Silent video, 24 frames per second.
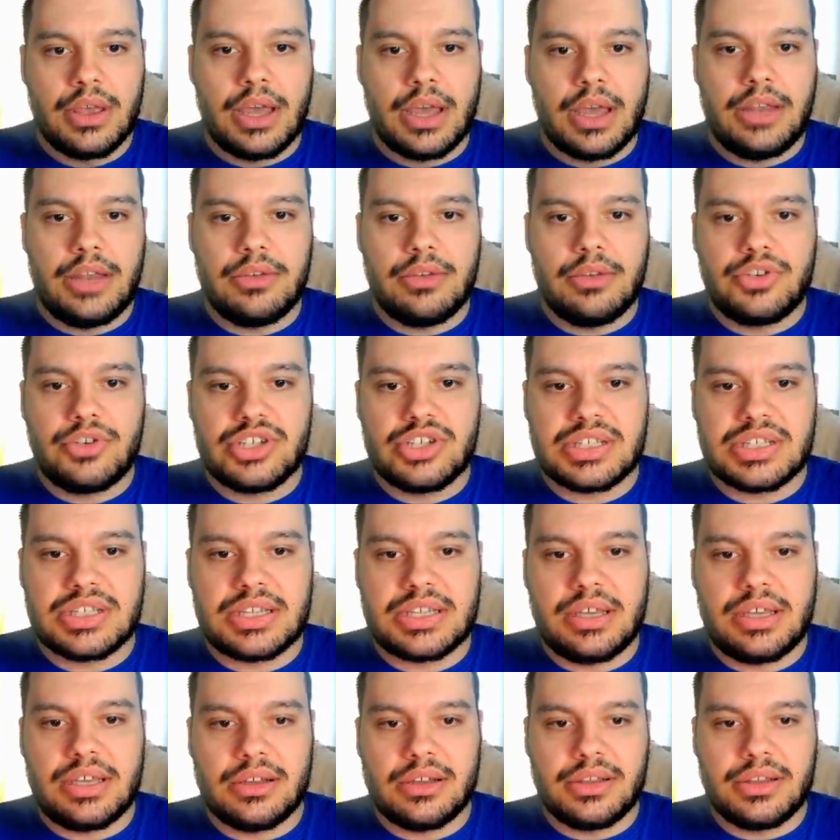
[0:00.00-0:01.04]
And you just
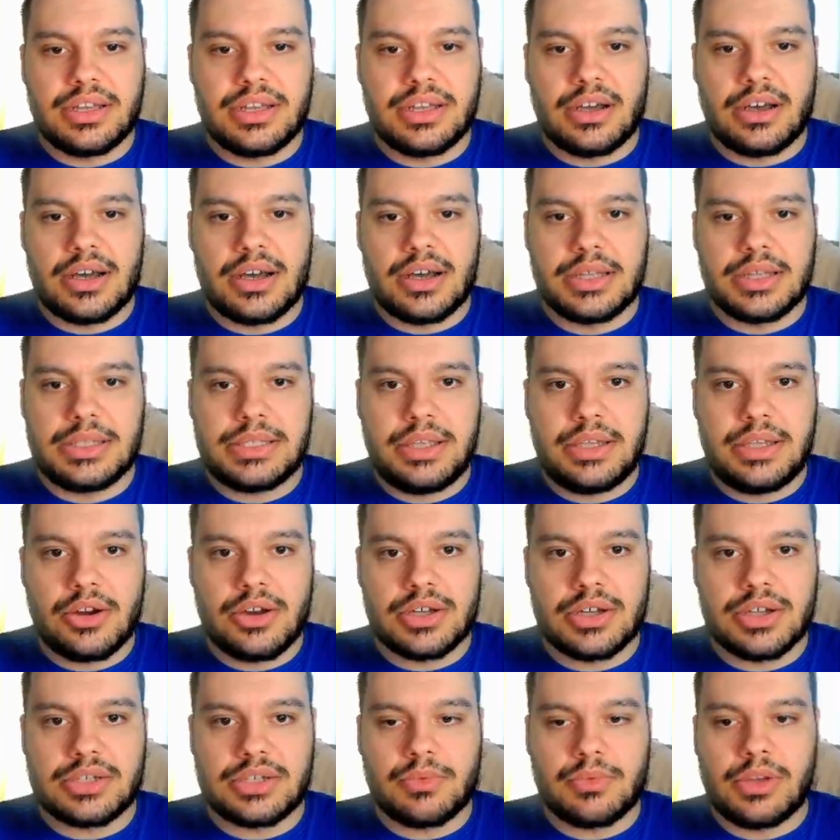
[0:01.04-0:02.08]
kill the huts here
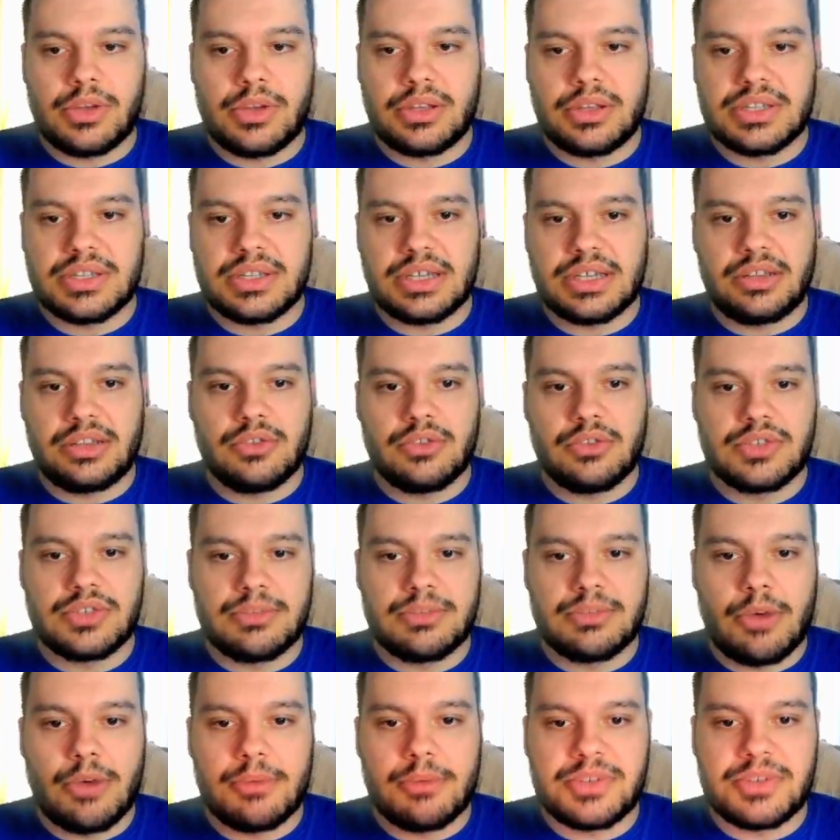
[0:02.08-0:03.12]
as well, because like those
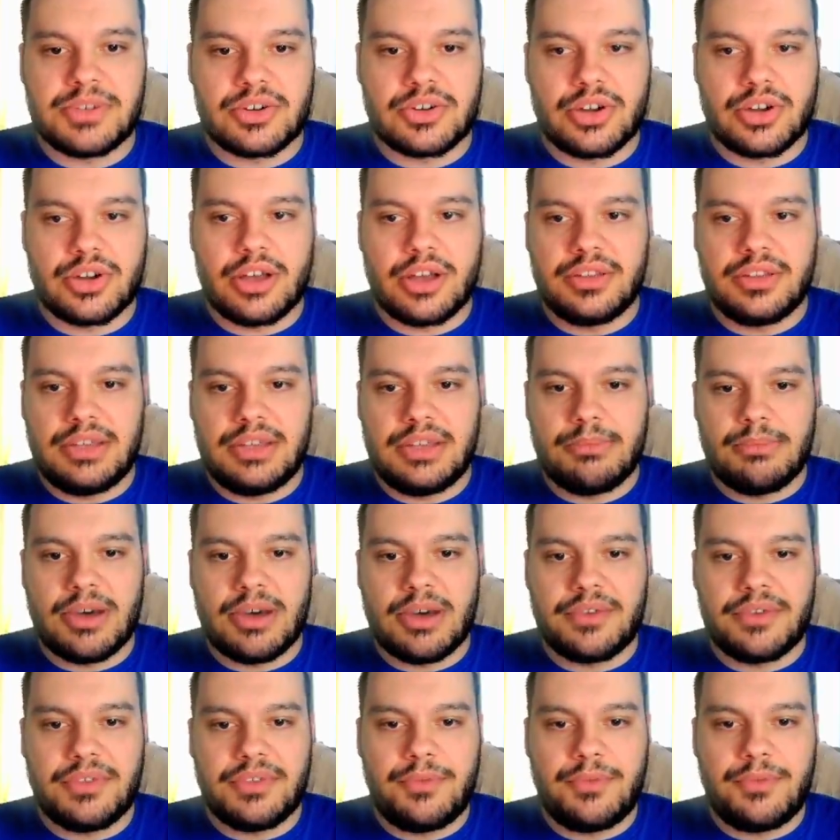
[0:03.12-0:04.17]
mobs are not
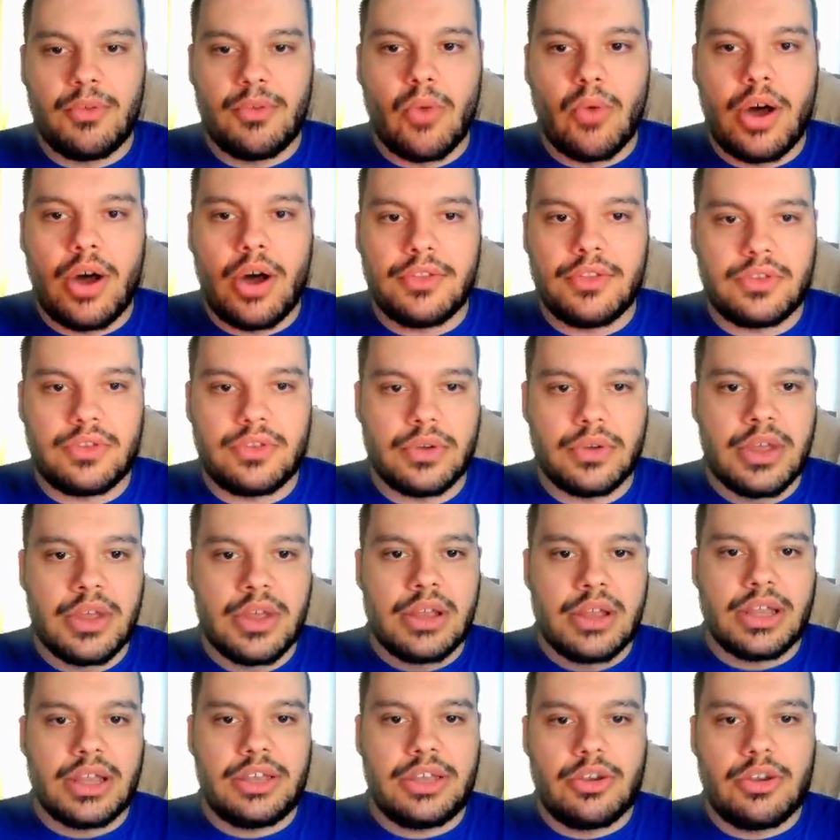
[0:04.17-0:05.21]
debuffed if you want to.
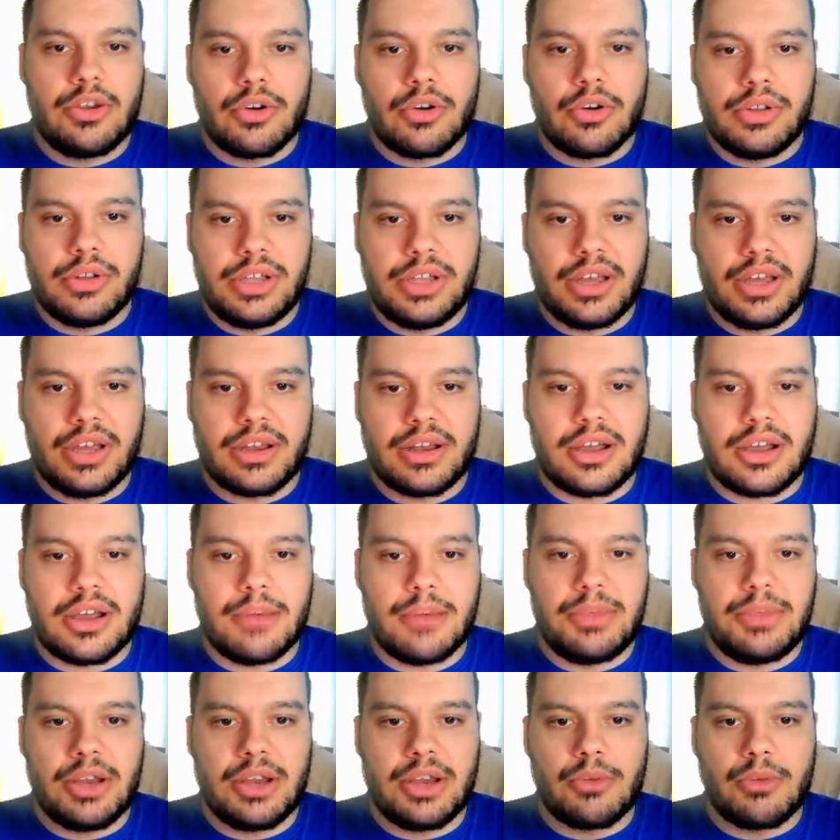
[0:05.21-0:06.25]
Like you're only gonna
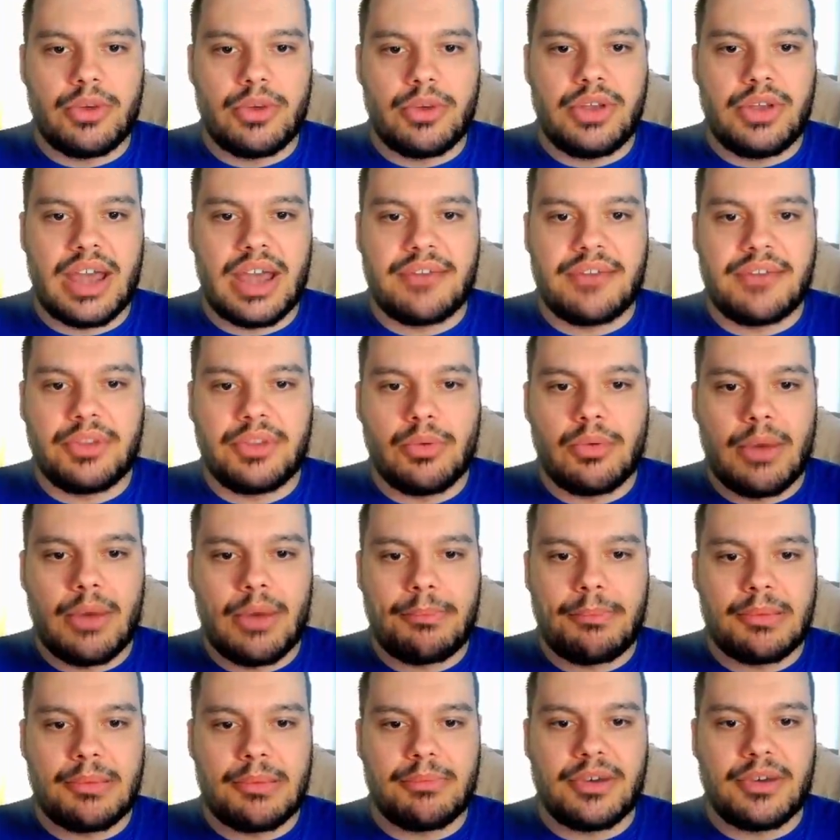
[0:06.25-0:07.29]
come here when you have the weapon